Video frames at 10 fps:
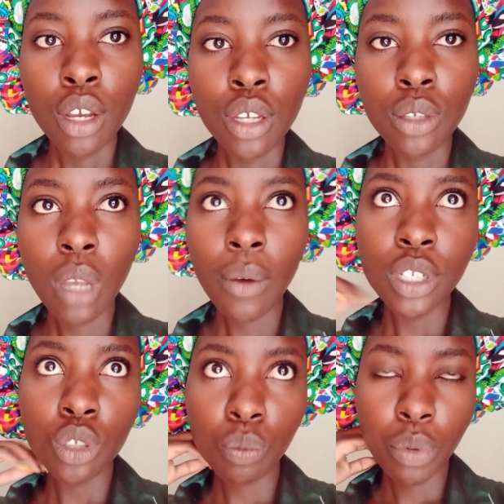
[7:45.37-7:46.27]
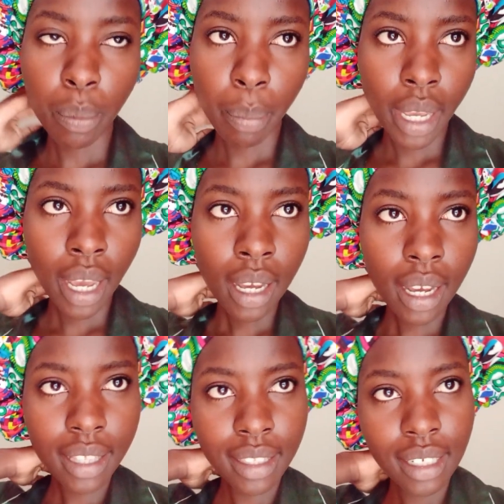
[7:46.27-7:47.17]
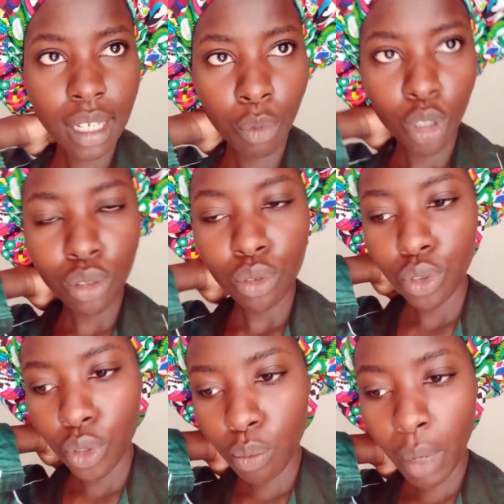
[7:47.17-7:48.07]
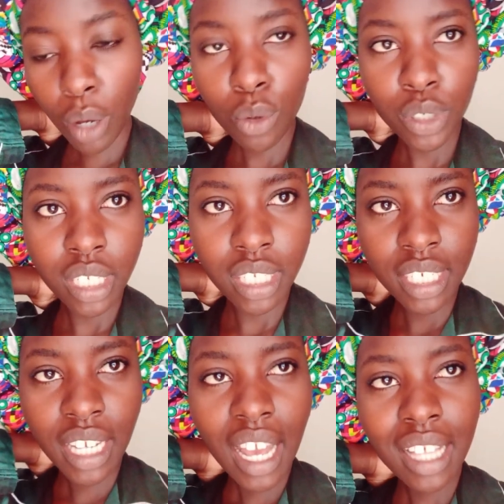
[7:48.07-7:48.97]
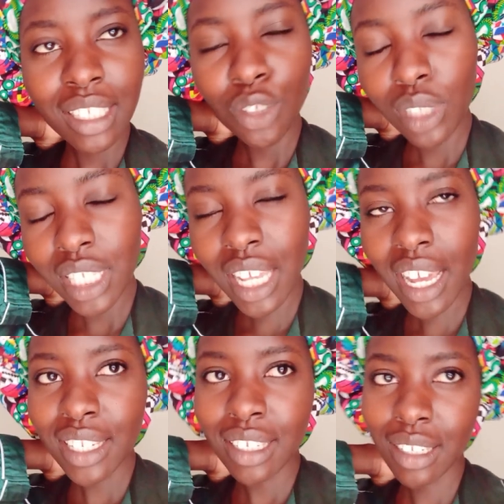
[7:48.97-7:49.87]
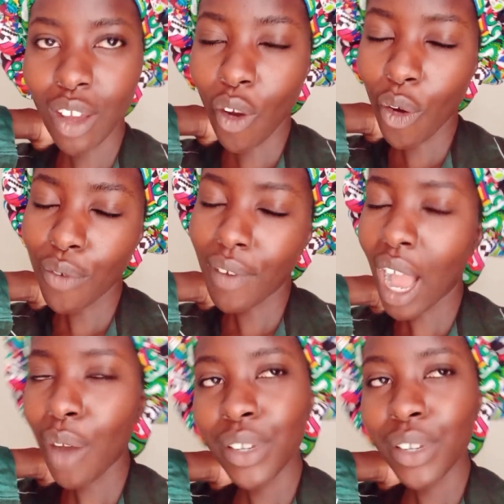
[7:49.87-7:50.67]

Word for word: So I want to prepare and then I'm going to show you my OTD, and then we'll start off our